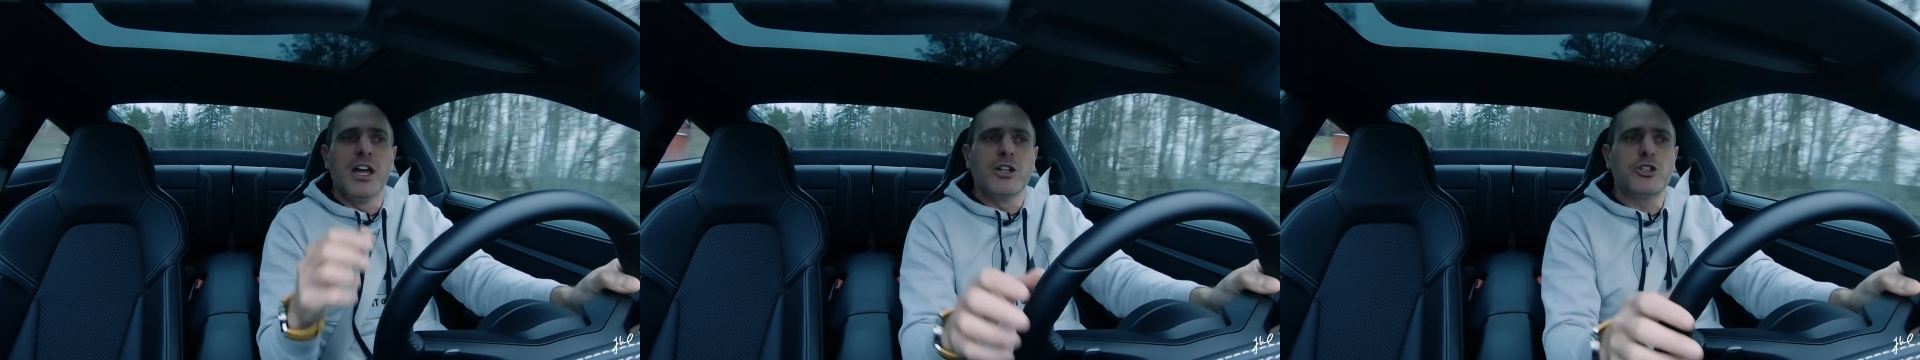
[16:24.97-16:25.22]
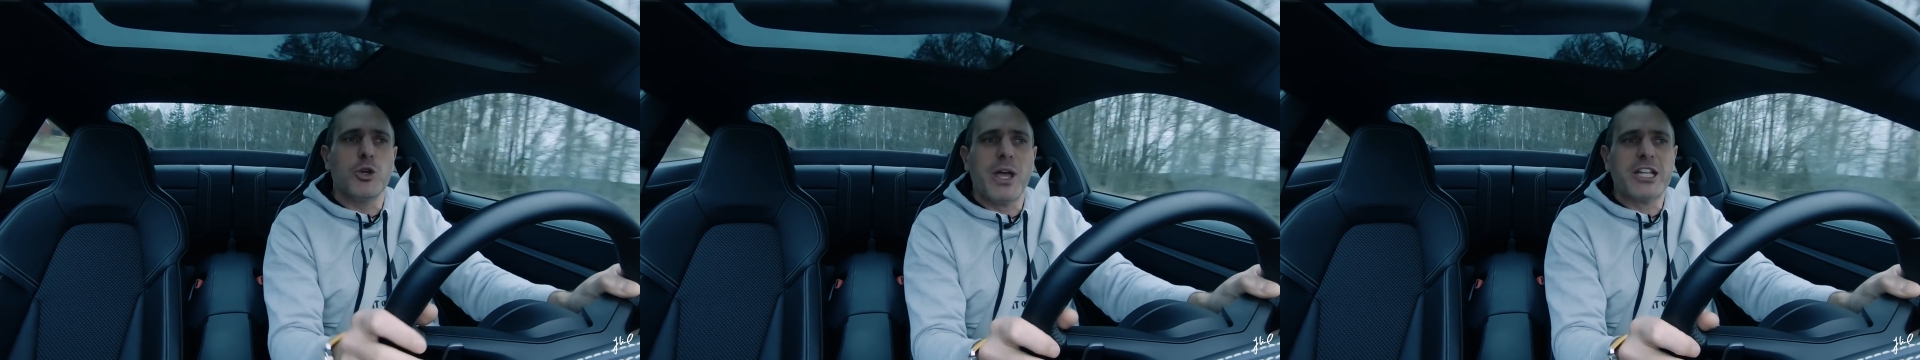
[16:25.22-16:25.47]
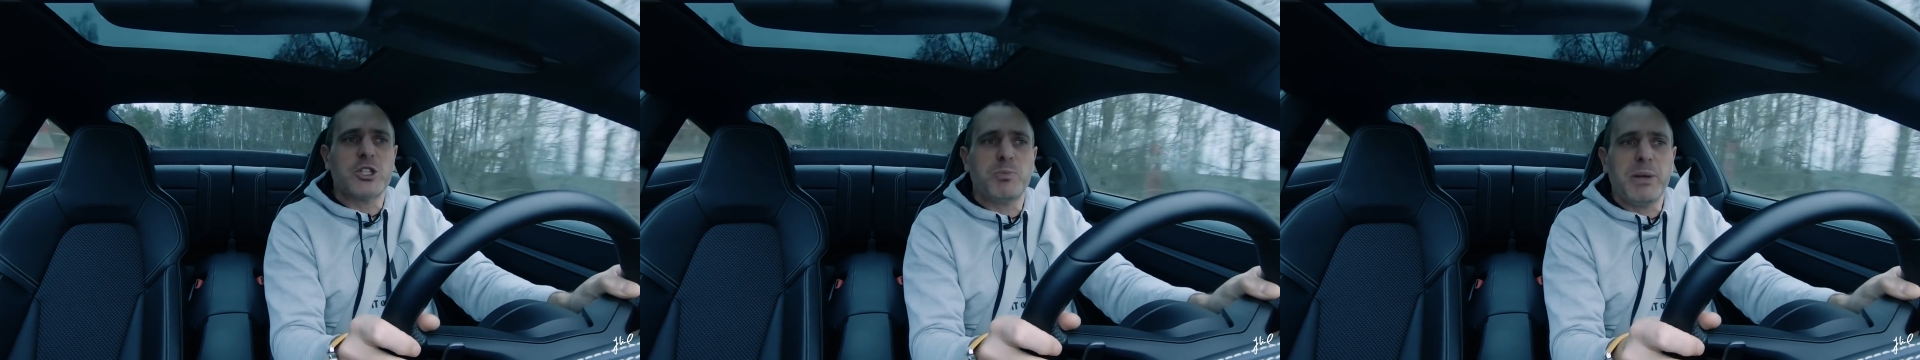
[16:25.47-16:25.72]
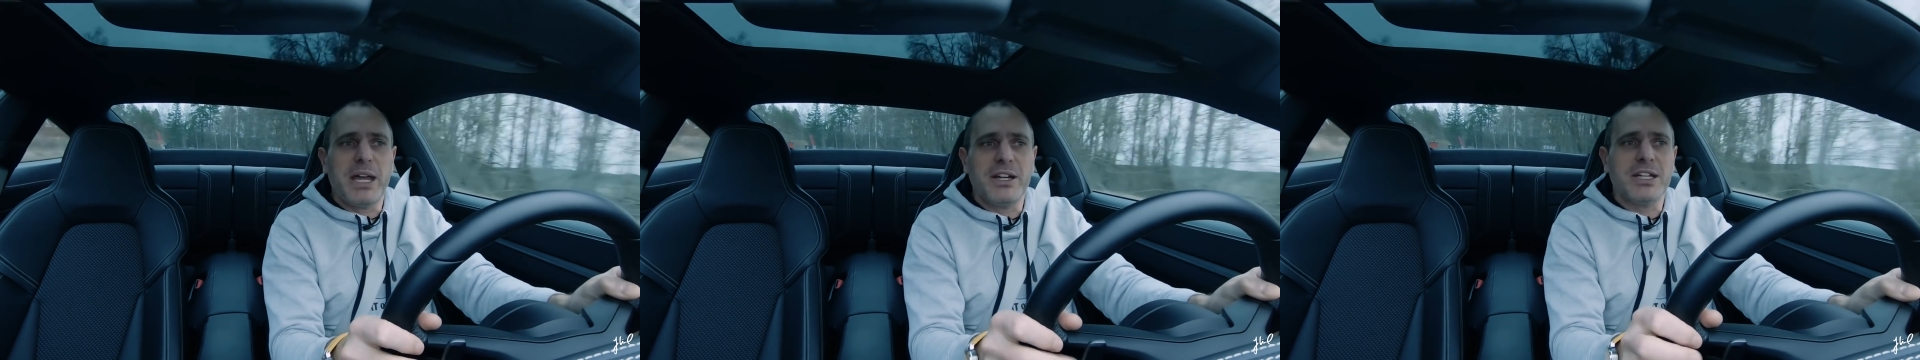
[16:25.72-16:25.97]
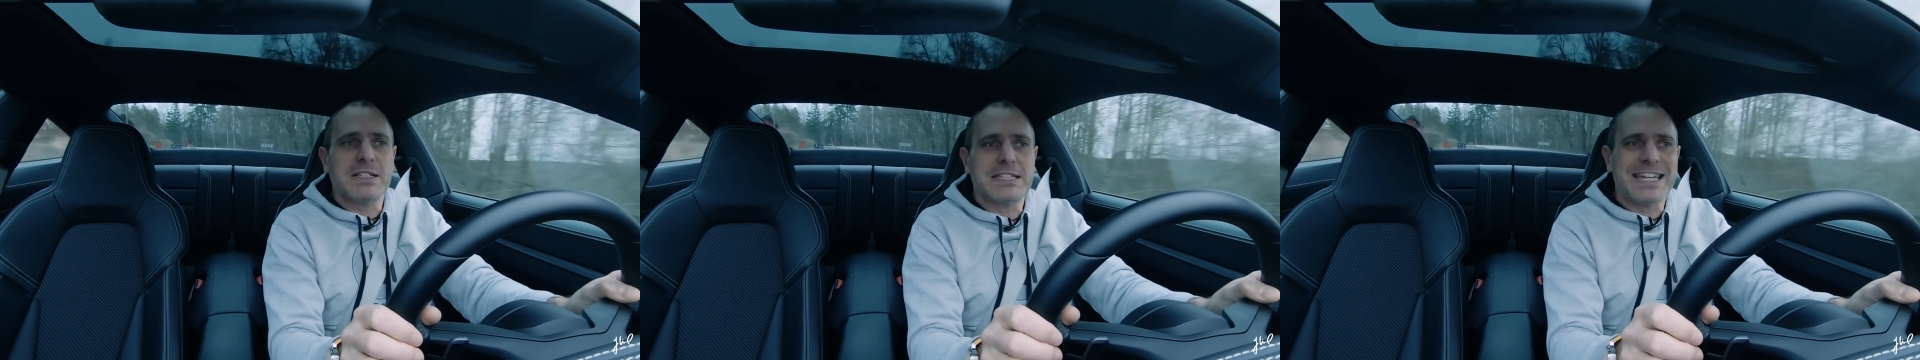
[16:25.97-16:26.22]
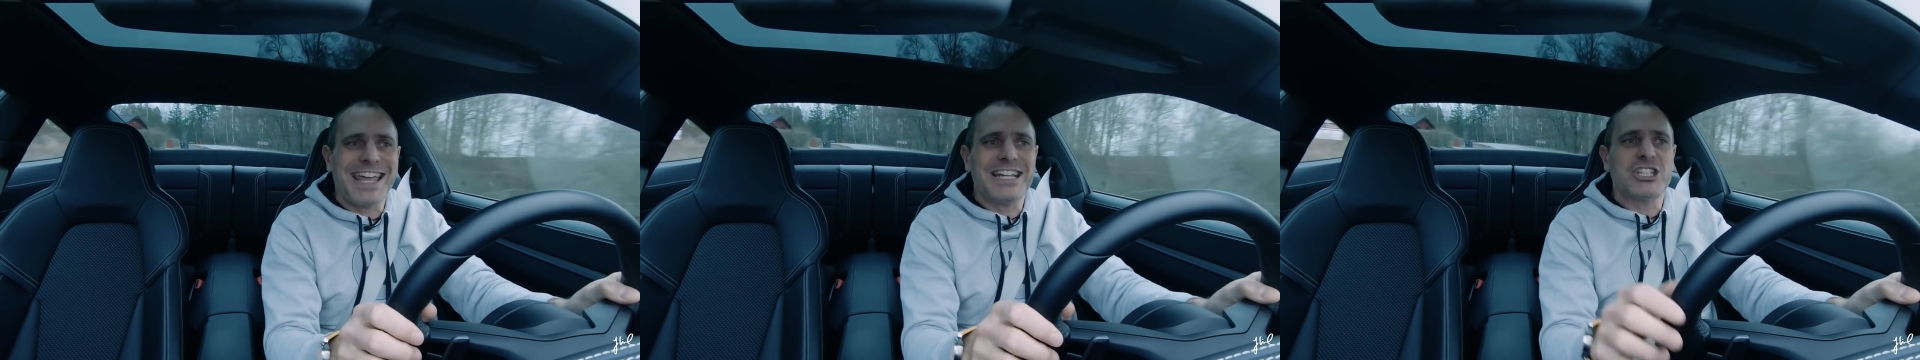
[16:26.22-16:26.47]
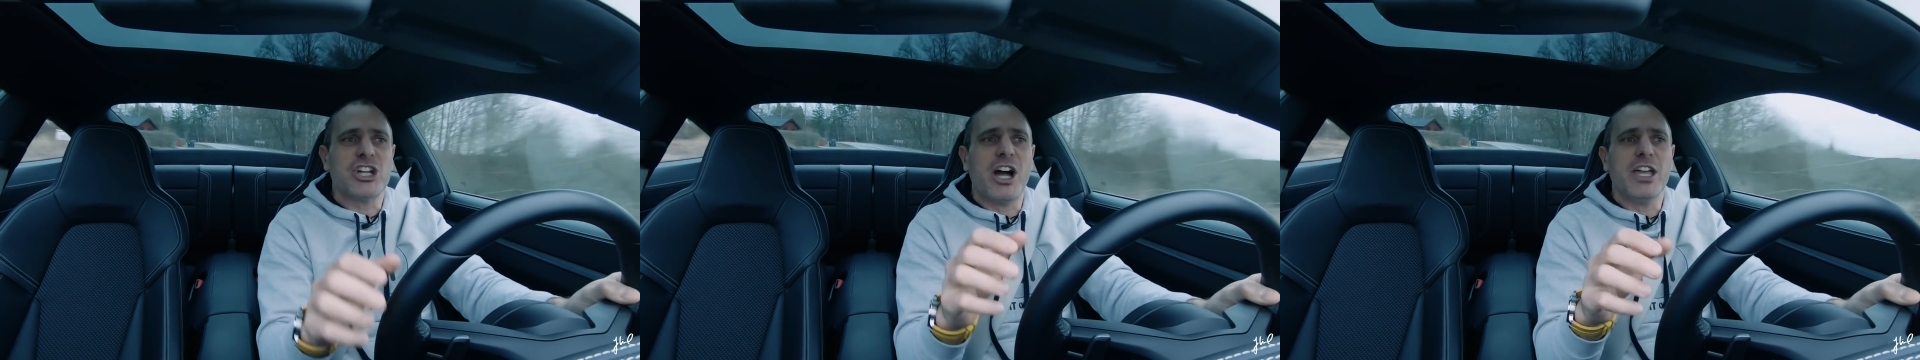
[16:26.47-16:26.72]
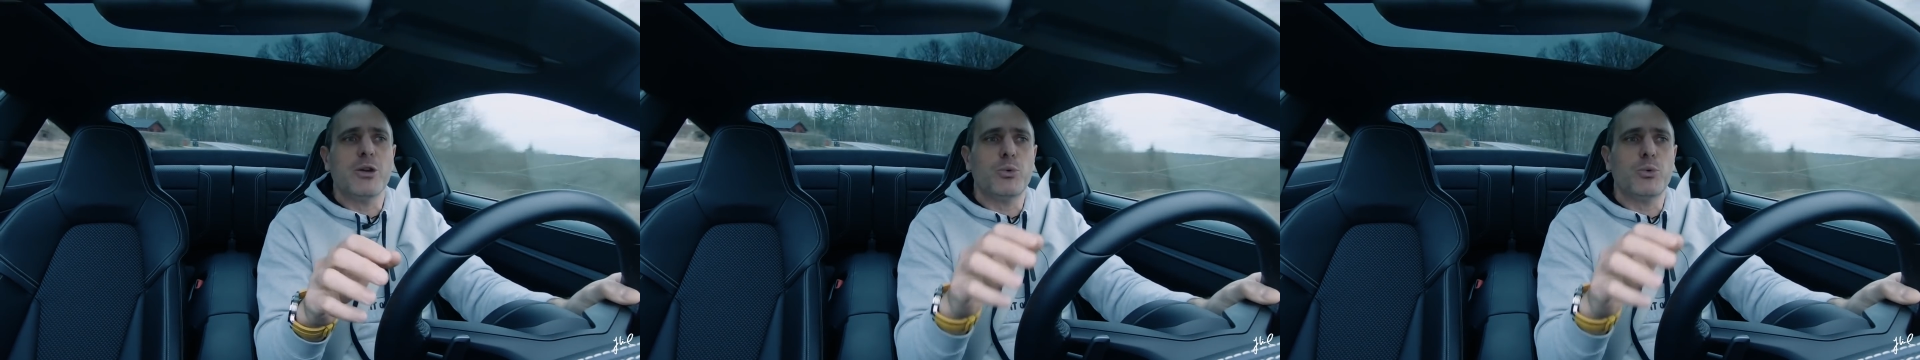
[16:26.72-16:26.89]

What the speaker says: to experience the entire